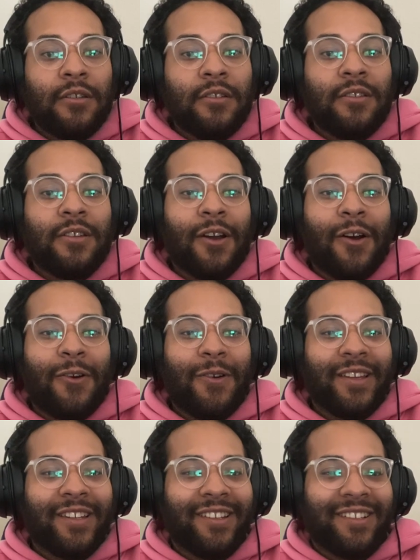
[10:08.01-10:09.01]
Yo,
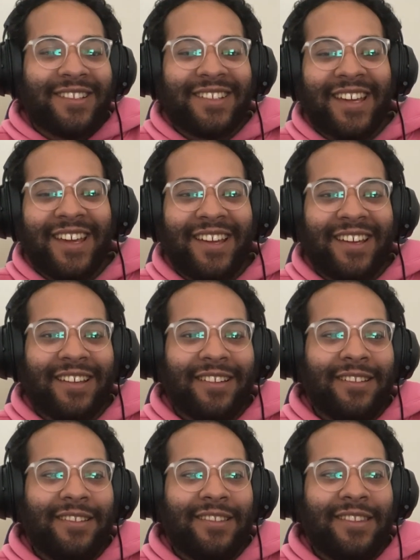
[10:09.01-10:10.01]
it looks like...
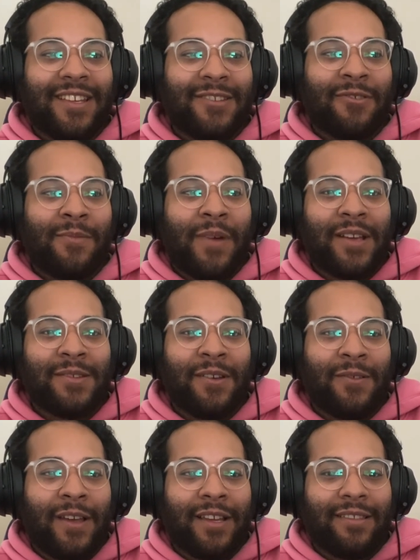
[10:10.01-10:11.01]
This reminds me of,
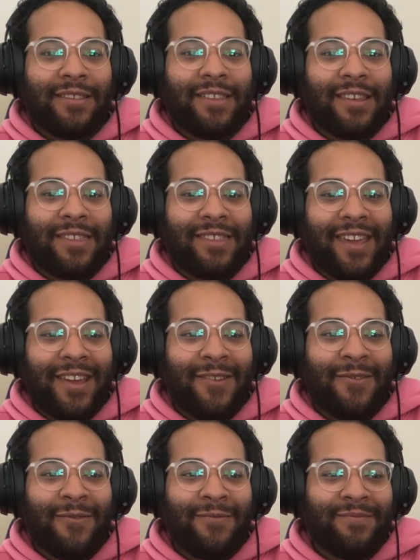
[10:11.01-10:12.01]
like, the thing...